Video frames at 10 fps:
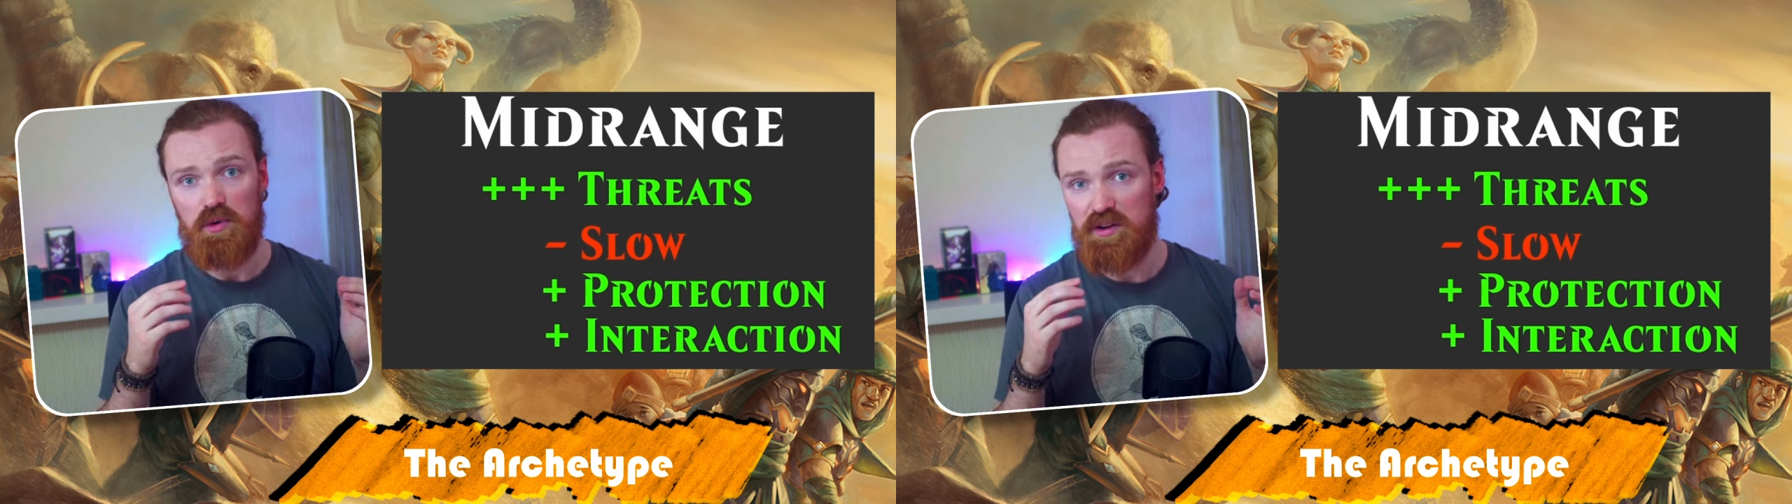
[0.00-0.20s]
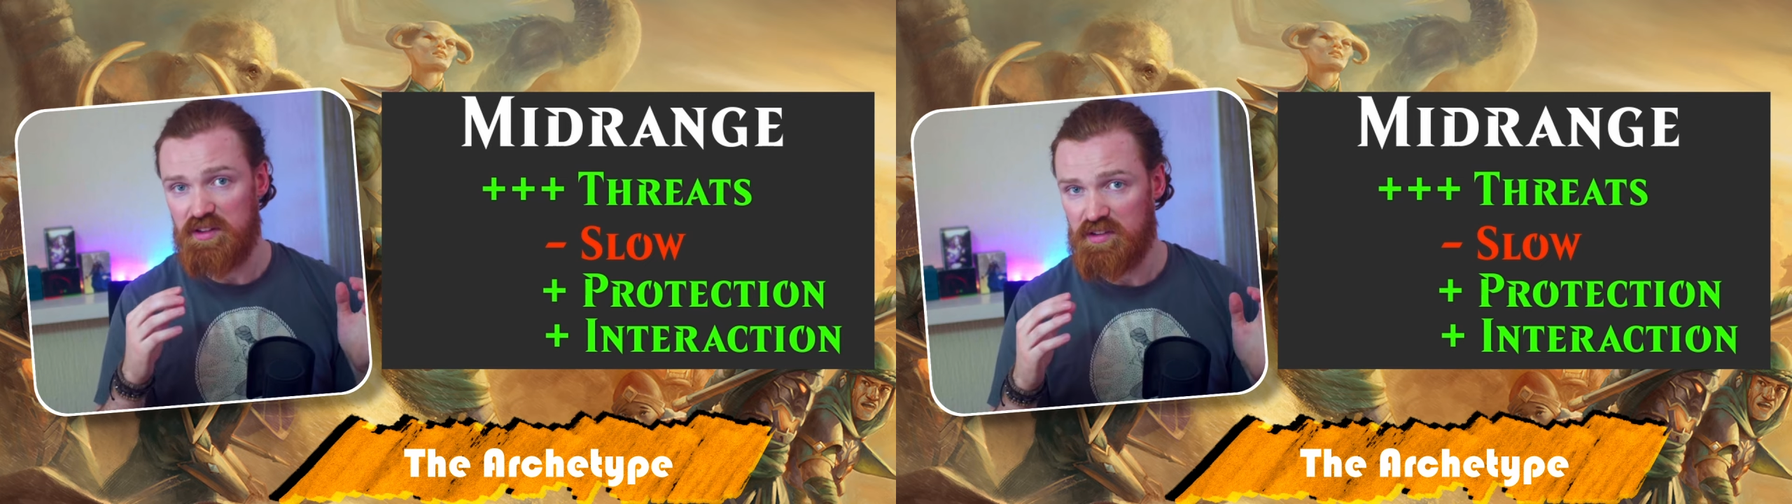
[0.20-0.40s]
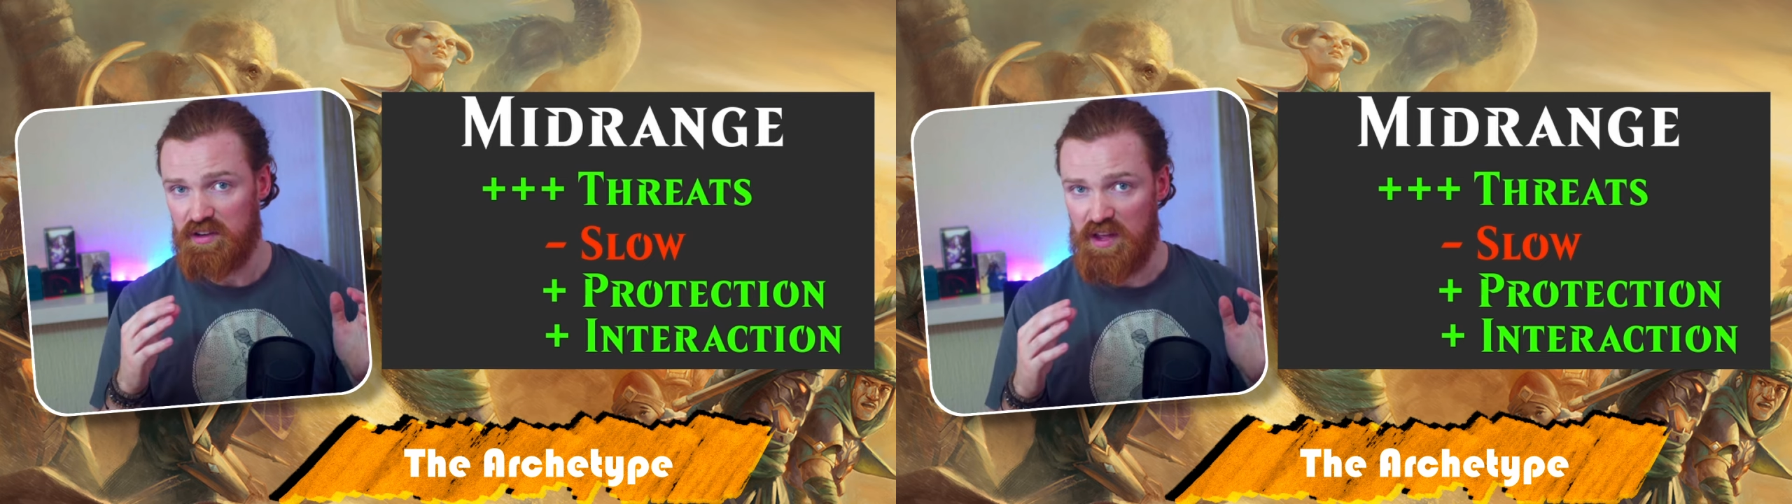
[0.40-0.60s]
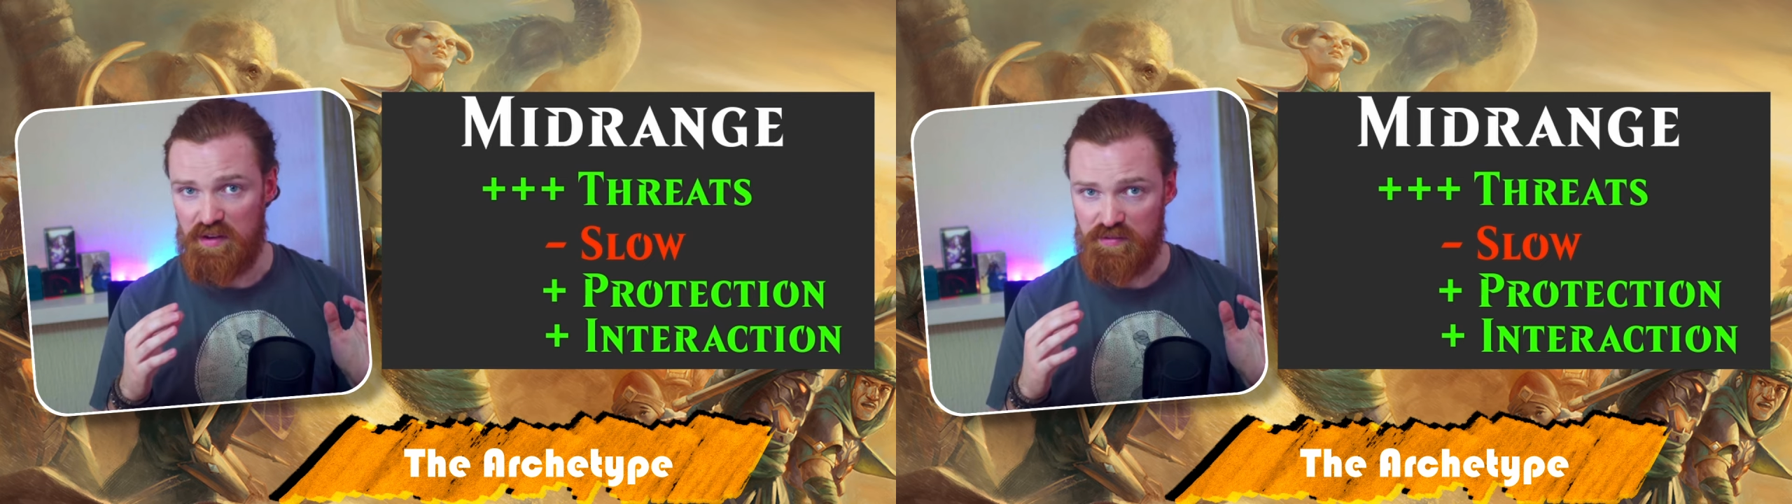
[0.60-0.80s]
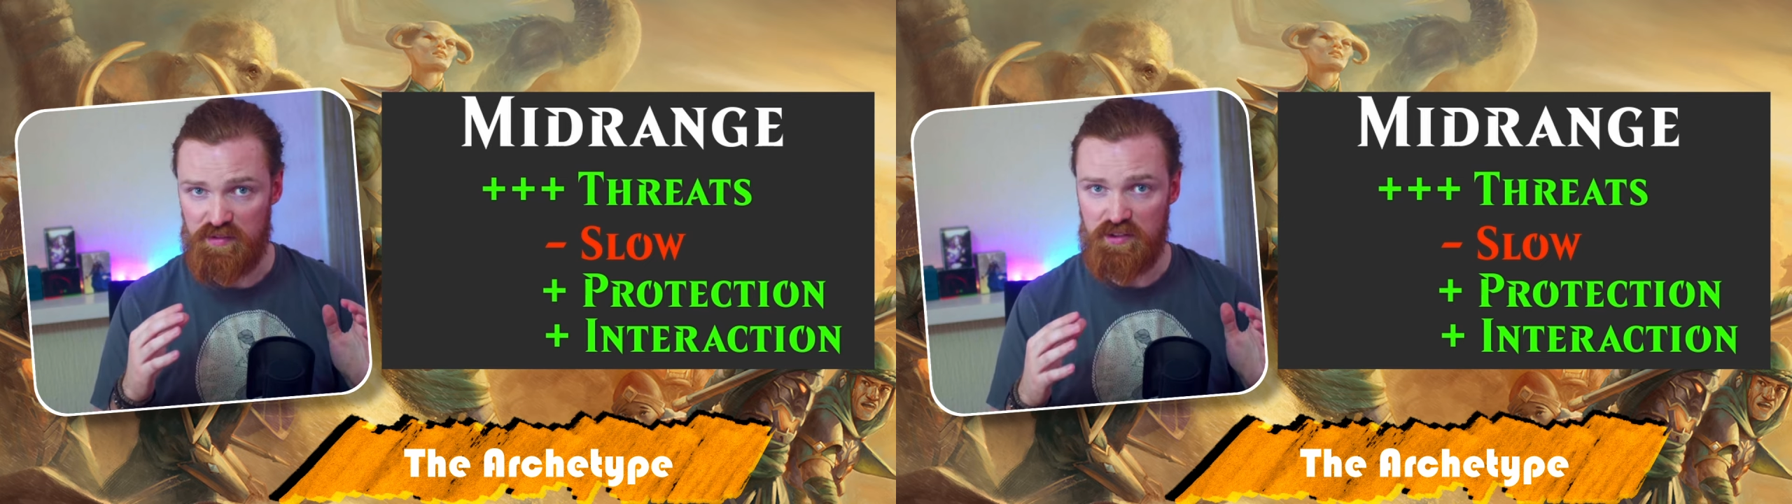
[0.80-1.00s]
We're not gonna
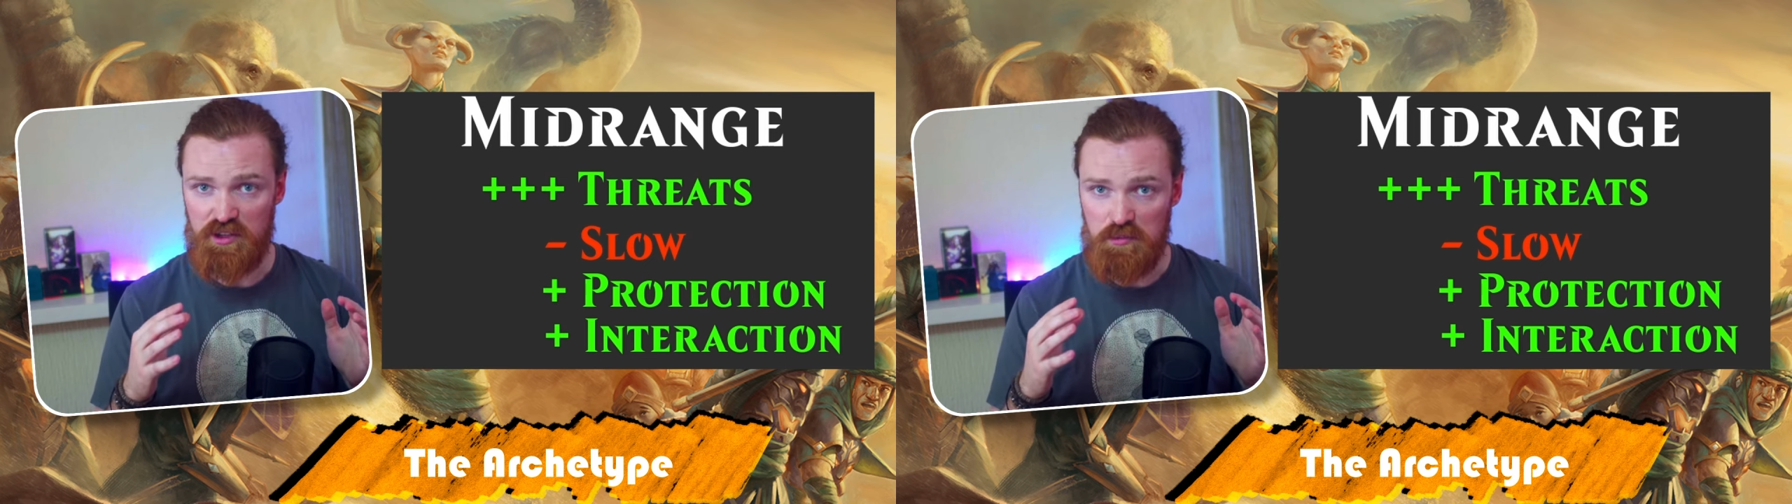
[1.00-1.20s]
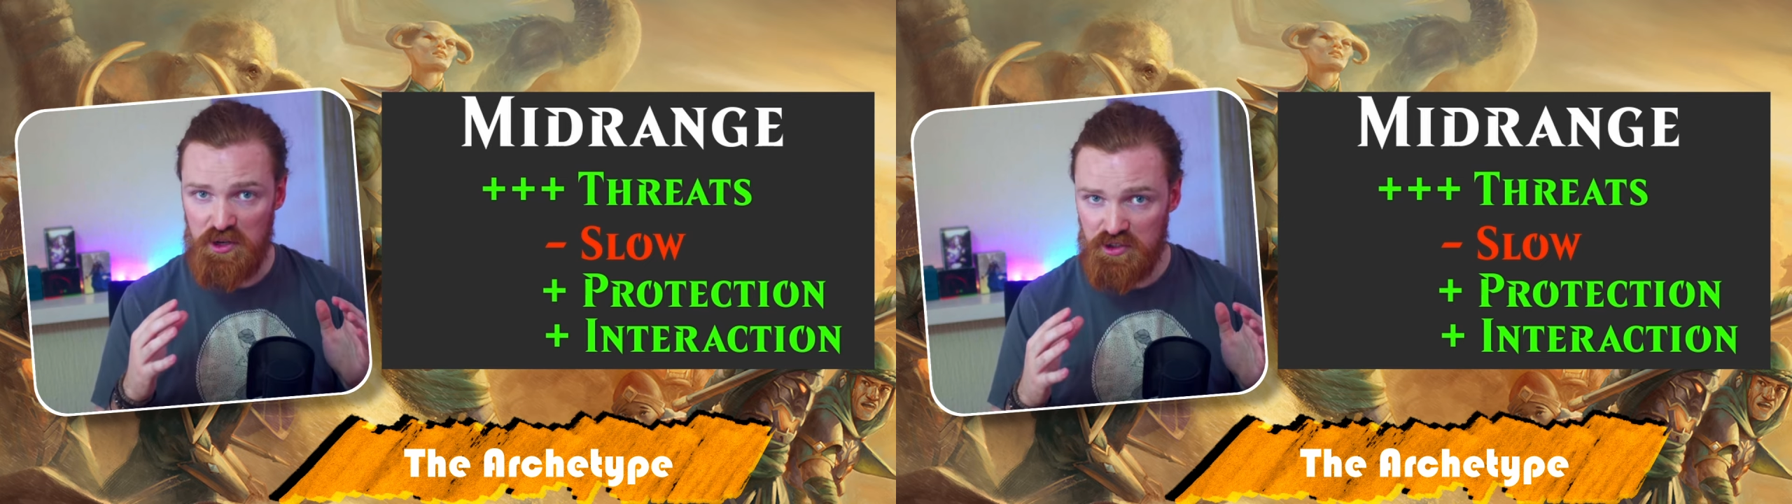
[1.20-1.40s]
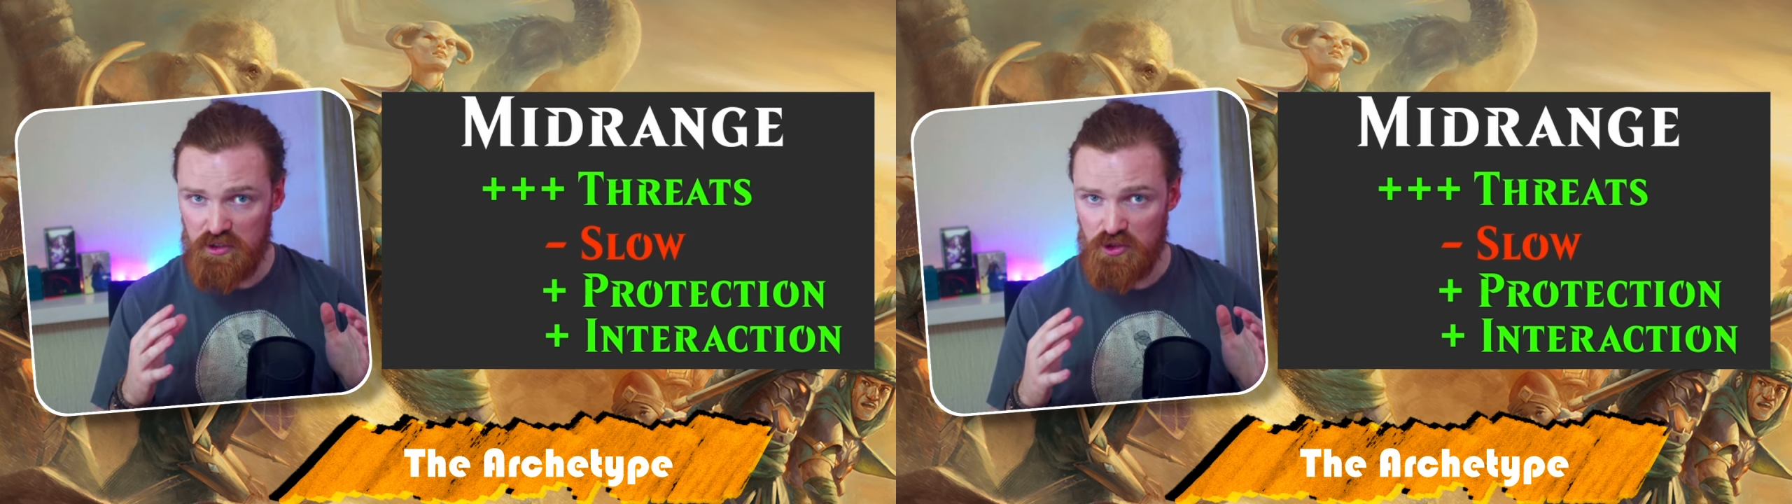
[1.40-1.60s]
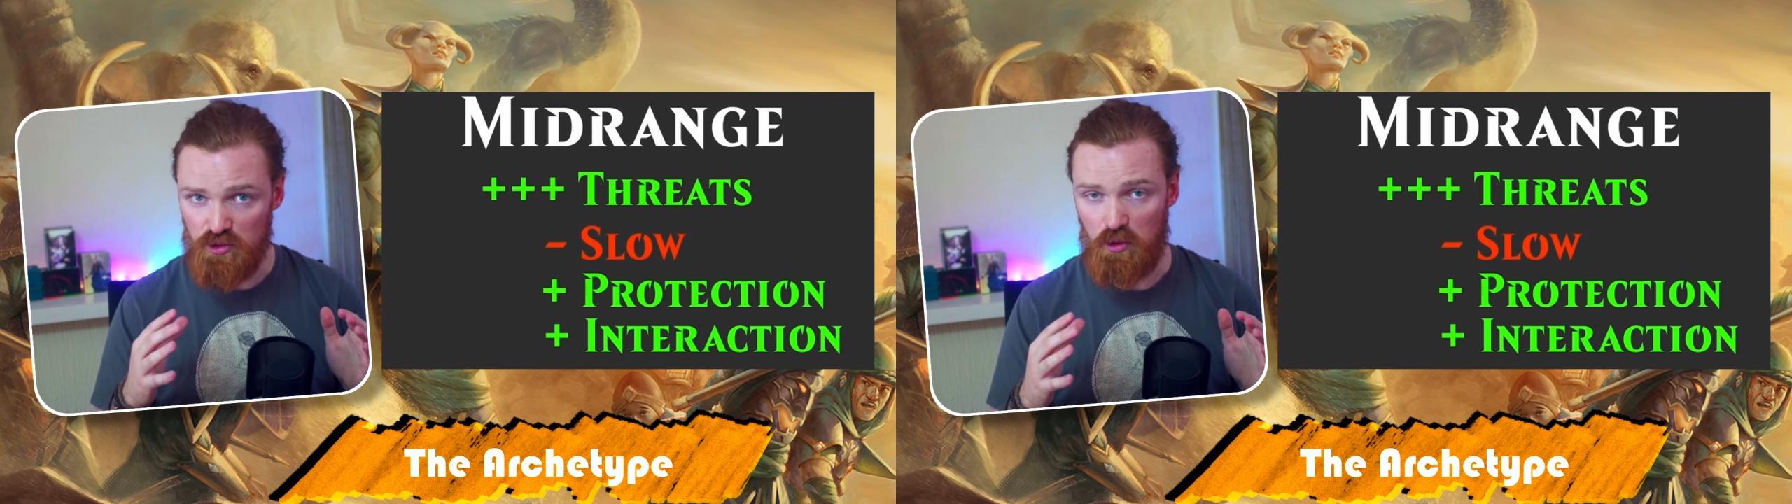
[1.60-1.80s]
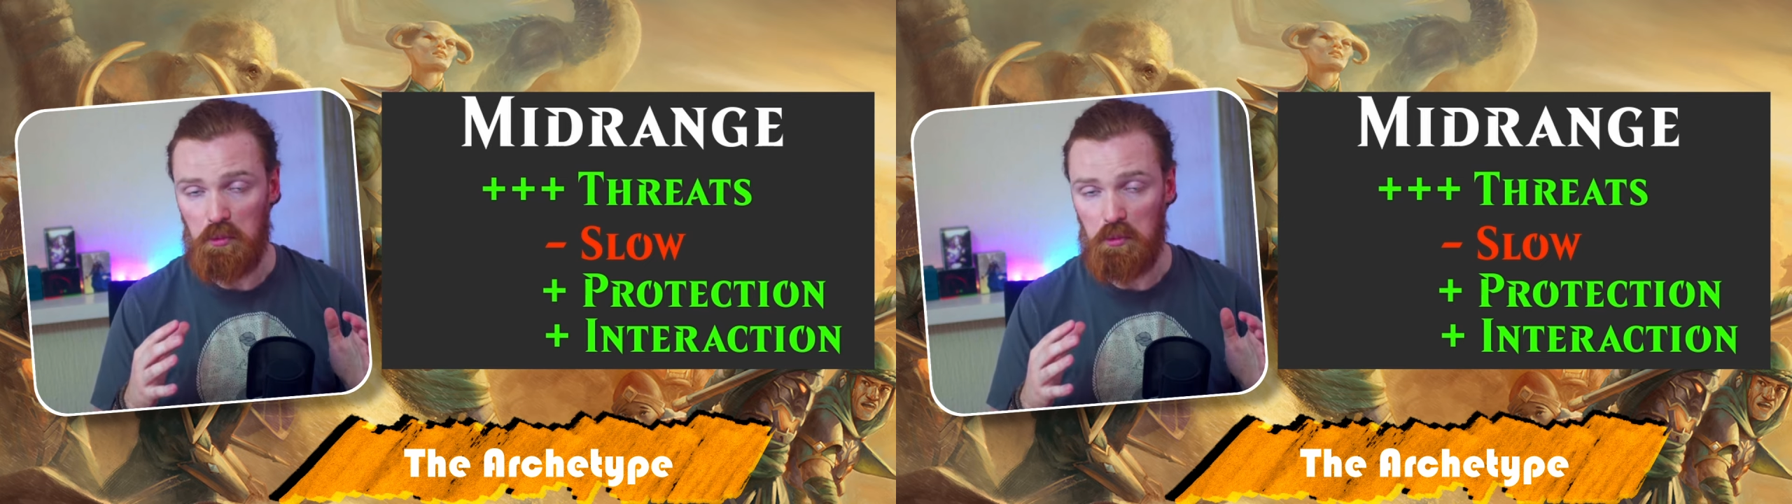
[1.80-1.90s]
have the most control,